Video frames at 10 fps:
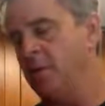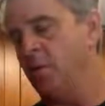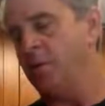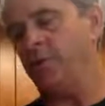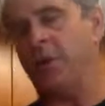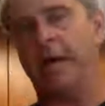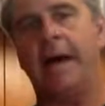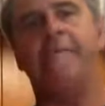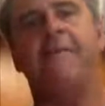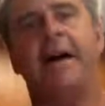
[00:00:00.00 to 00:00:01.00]
which will
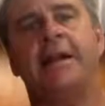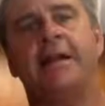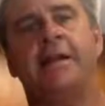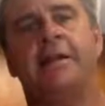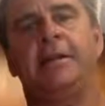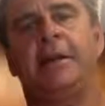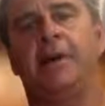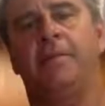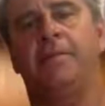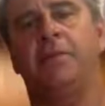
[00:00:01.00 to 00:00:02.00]
add fat in it.
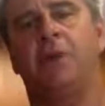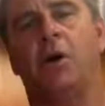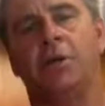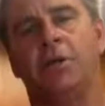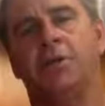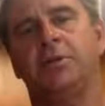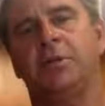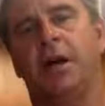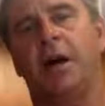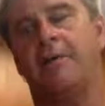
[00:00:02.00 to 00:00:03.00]
So I'll use
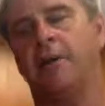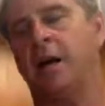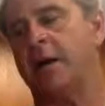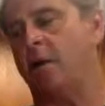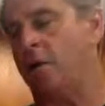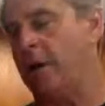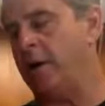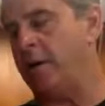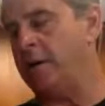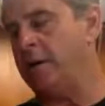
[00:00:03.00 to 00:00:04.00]
the avocado oil